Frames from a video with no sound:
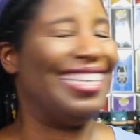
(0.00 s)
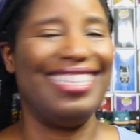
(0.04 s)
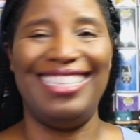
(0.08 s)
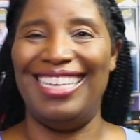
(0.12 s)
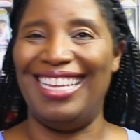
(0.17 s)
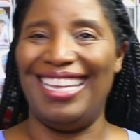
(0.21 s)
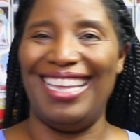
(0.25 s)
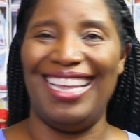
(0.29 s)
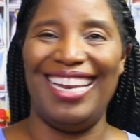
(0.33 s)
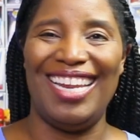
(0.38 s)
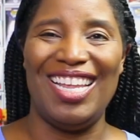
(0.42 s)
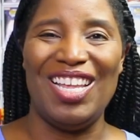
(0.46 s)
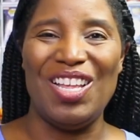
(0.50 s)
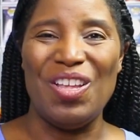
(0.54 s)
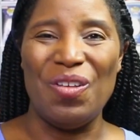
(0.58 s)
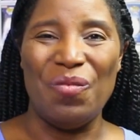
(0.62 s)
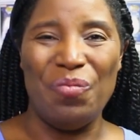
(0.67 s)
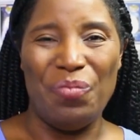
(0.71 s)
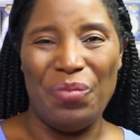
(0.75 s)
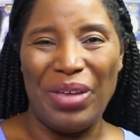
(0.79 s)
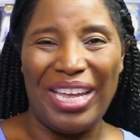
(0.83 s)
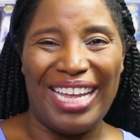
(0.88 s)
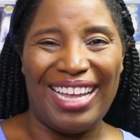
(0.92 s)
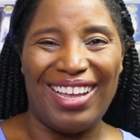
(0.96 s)
You get it?
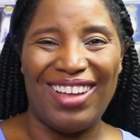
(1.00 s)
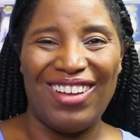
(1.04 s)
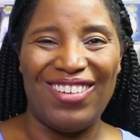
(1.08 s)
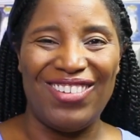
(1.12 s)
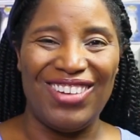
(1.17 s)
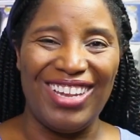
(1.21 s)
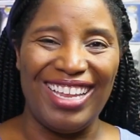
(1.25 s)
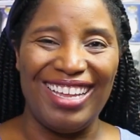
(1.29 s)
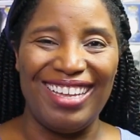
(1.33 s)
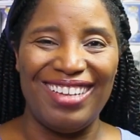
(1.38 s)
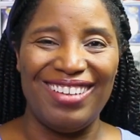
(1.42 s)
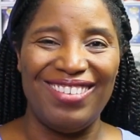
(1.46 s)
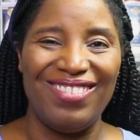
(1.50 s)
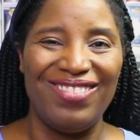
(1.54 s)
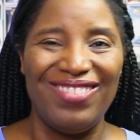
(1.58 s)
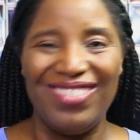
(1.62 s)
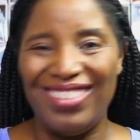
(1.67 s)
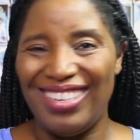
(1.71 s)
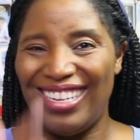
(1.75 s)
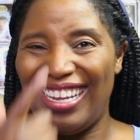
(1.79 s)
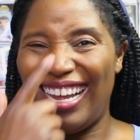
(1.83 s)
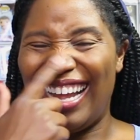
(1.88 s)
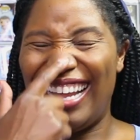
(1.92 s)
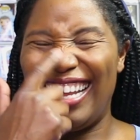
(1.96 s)
Bingo Love.
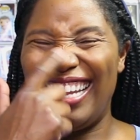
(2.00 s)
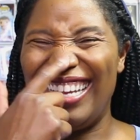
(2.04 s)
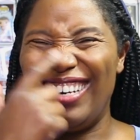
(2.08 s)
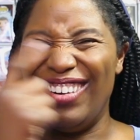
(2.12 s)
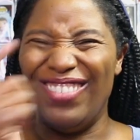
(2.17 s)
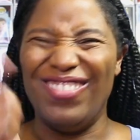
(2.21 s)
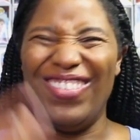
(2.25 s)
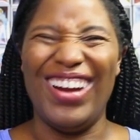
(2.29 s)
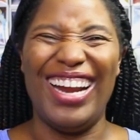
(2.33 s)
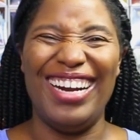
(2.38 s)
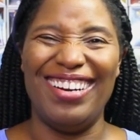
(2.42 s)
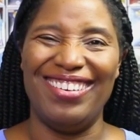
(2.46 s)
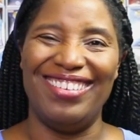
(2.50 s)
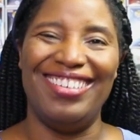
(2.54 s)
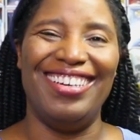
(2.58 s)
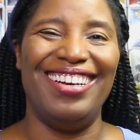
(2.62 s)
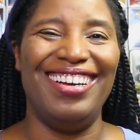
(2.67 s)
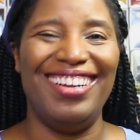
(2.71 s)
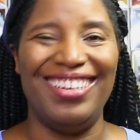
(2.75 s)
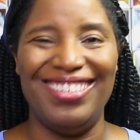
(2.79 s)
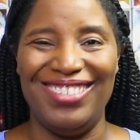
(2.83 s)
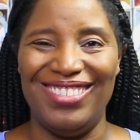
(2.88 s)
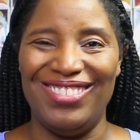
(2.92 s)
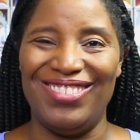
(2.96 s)
I hit it right on the
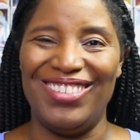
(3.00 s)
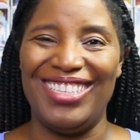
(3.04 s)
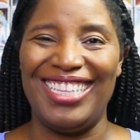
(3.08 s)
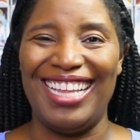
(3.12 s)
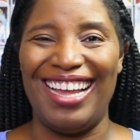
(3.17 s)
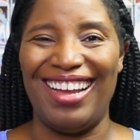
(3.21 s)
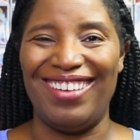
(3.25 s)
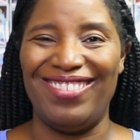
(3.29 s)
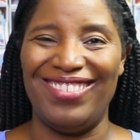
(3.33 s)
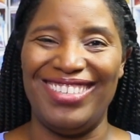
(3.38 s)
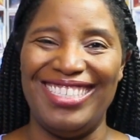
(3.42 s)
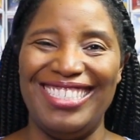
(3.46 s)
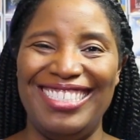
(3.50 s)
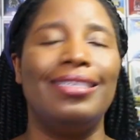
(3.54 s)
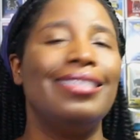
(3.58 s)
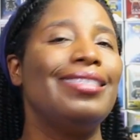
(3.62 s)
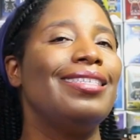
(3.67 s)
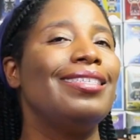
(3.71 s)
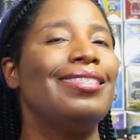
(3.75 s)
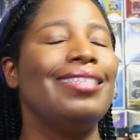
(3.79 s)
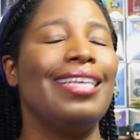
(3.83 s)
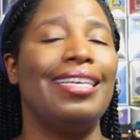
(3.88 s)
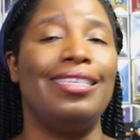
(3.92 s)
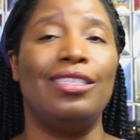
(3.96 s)
nose with that one.
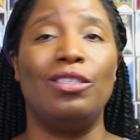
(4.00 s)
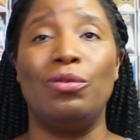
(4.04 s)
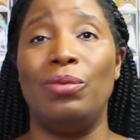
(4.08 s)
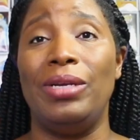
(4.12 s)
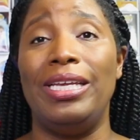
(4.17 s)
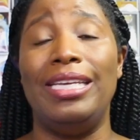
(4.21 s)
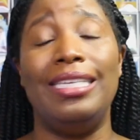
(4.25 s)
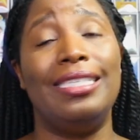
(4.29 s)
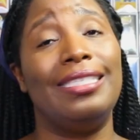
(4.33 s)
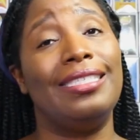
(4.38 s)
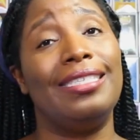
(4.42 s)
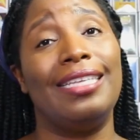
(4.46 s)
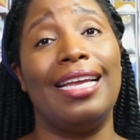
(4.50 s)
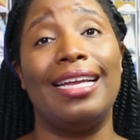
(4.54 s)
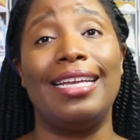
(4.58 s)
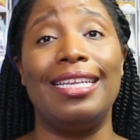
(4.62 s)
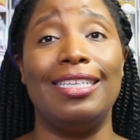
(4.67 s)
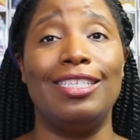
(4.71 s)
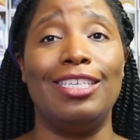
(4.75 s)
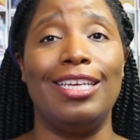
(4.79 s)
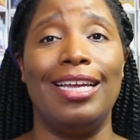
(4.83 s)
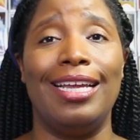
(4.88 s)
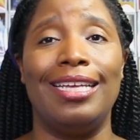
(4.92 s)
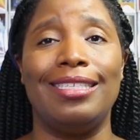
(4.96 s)
This is a sweet
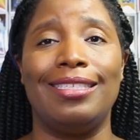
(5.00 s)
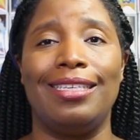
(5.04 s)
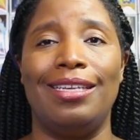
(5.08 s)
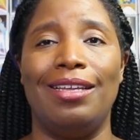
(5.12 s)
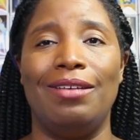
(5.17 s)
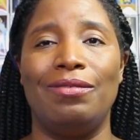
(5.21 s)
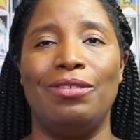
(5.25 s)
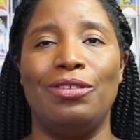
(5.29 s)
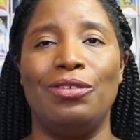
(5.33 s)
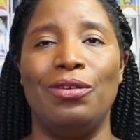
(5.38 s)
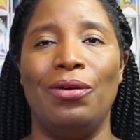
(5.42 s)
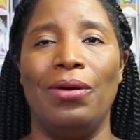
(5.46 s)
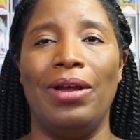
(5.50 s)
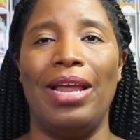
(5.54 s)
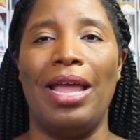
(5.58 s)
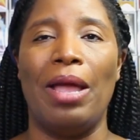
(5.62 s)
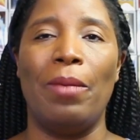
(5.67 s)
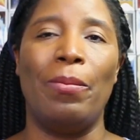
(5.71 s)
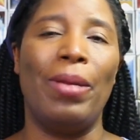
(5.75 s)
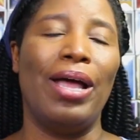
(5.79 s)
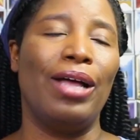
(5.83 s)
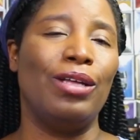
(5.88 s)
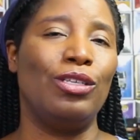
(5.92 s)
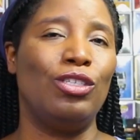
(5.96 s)
second chance love story
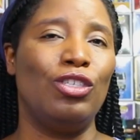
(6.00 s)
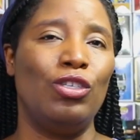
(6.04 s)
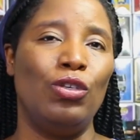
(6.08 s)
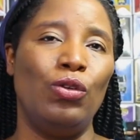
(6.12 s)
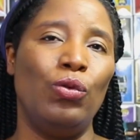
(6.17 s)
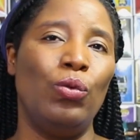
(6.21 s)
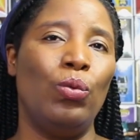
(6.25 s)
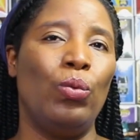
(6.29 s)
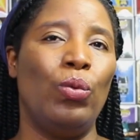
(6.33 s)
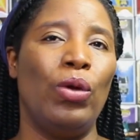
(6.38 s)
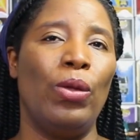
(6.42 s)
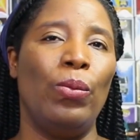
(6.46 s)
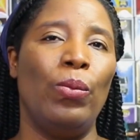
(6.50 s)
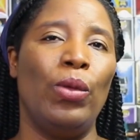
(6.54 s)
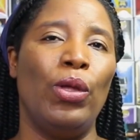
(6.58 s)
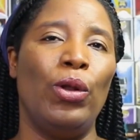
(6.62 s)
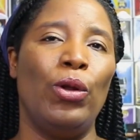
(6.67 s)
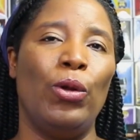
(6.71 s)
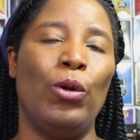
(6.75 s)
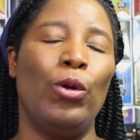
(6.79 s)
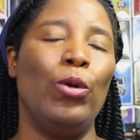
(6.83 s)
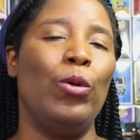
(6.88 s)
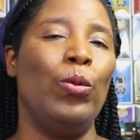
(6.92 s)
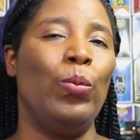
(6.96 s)
about two
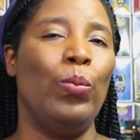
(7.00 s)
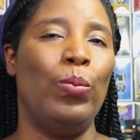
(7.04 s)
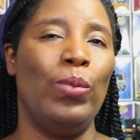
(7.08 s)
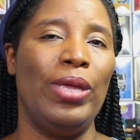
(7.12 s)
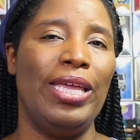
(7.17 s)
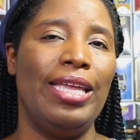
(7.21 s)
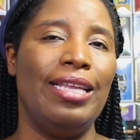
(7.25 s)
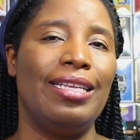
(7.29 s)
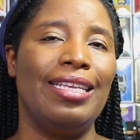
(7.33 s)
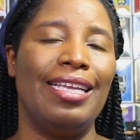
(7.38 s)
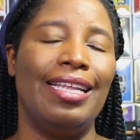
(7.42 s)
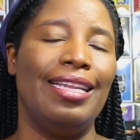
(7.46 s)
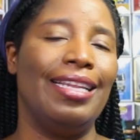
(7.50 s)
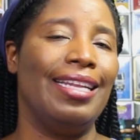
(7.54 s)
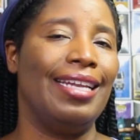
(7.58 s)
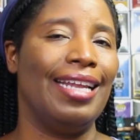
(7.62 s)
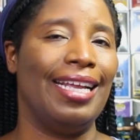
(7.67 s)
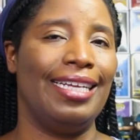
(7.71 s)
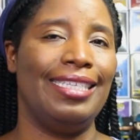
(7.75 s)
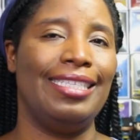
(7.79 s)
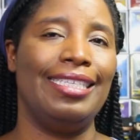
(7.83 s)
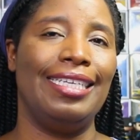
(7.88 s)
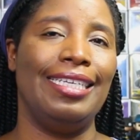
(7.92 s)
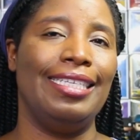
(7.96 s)
women who meet in the
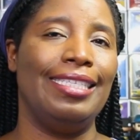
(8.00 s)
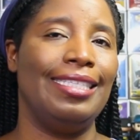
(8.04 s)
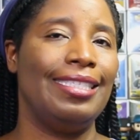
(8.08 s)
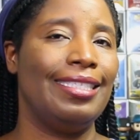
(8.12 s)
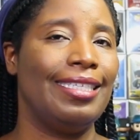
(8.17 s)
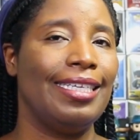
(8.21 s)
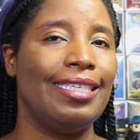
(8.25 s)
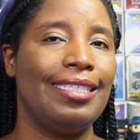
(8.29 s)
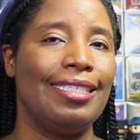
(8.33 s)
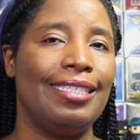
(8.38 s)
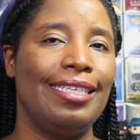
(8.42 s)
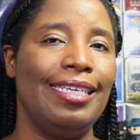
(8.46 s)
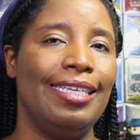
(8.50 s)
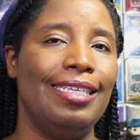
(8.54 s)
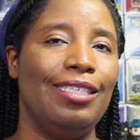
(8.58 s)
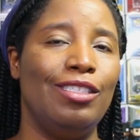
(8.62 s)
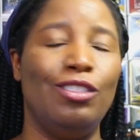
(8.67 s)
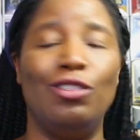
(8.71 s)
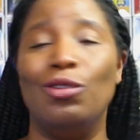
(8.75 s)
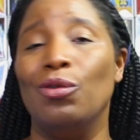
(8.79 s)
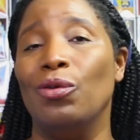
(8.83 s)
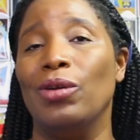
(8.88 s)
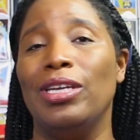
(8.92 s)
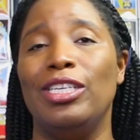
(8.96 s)

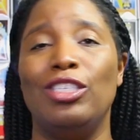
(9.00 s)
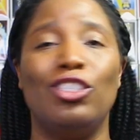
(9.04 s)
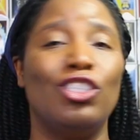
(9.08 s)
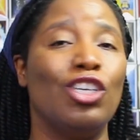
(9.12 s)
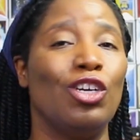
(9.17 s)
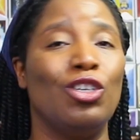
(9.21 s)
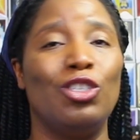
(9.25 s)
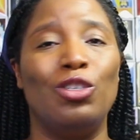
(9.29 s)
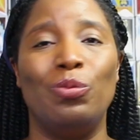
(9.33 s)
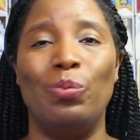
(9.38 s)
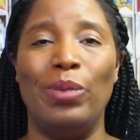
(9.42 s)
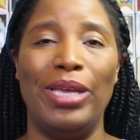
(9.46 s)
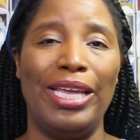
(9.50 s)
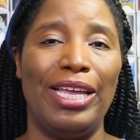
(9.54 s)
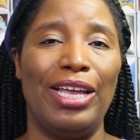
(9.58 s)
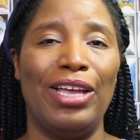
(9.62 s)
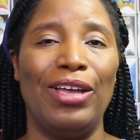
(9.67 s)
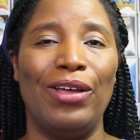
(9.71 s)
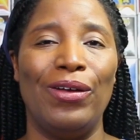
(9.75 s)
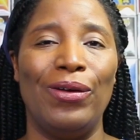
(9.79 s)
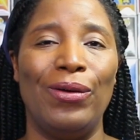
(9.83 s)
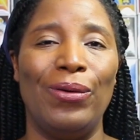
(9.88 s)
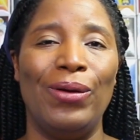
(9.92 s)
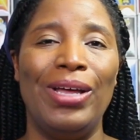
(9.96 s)
1960s during church
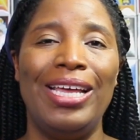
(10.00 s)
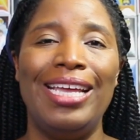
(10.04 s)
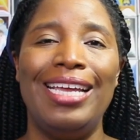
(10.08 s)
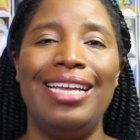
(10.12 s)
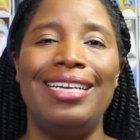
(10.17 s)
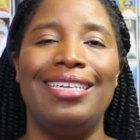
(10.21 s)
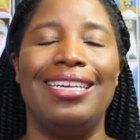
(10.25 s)
bingo.